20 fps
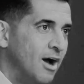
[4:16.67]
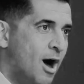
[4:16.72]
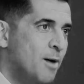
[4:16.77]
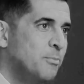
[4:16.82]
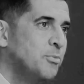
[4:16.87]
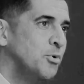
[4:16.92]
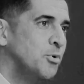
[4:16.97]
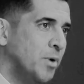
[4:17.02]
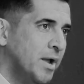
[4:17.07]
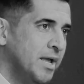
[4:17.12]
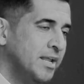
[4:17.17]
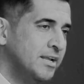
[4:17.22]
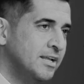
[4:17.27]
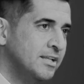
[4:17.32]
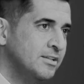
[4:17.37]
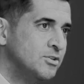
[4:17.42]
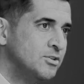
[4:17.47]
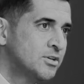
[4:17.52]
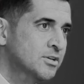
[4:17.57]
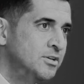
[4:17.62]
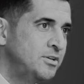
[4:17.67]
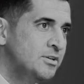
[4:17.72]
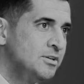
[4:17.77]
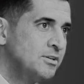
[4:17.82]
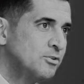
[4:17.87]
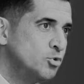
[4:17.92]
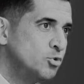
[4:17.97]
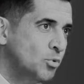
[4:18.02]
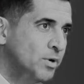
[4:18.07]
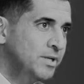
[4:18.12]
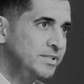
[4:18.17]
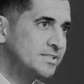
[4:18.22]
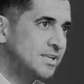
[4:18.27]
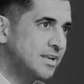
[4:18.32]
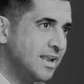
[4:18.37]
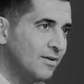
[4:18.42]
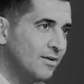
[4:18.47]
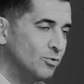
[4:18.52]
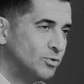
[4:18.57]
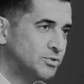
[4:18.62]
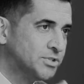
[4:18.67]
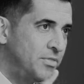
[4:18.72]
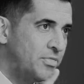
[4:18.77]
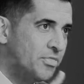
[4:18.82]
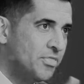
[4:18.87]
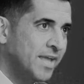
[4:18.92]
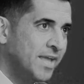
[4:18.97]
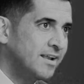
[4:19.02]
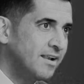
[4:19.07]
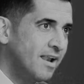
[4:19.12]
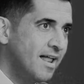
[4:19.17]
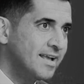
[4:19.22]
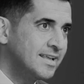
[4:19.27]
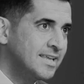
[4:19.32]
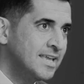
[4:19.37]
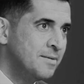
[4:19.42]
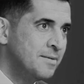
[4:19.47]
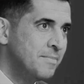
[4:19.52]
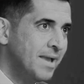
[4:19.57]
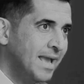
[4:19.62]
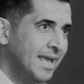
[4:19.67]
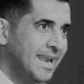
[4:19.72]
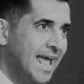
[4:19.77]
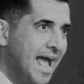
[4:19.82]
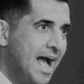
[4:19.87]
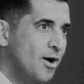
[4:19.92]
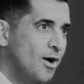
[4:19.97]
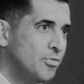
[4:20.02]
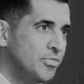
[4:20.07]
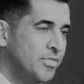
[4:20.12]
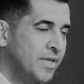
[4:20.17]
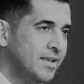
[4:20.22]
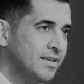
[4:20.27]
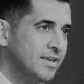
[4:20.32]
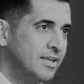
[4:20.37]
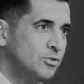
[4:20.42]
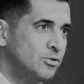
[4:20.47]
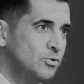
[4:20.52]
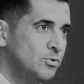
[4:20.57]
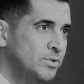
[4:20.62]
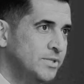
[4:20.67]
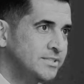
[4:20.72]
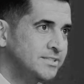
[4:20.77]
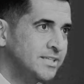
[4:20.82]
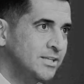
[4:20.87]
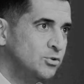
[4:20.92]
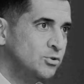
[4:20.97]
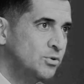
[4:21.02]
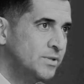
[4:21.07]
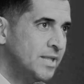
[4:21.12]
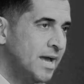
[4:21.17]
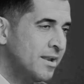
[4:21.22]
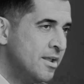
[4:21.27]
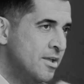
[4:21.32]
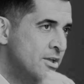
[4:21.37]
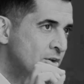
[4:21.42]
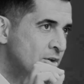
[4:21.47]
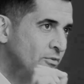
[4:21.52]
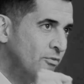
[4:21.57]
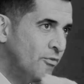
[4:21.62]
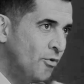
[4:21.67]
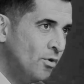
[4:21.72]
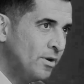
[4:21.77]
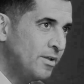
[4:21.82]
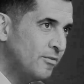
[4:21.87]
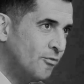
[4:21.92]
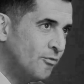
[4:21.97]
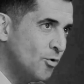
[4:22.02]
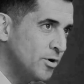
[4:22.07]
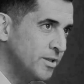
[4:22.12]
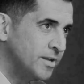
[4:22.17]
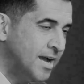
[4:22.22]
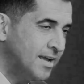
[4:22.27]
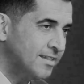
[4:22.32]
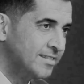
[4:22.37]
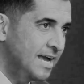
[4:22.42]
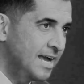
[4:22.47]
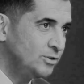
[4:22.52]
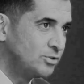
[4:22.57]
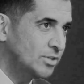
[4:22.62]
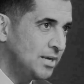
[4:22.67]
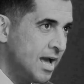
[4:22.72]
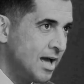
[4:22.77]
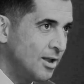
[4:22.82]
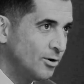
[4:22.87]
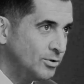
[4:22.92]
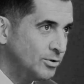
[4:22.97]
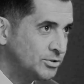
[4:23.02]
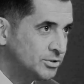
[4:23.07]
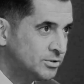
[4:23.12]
upgraded to his levels and think like him and outthink and do this and do that for only $49,000.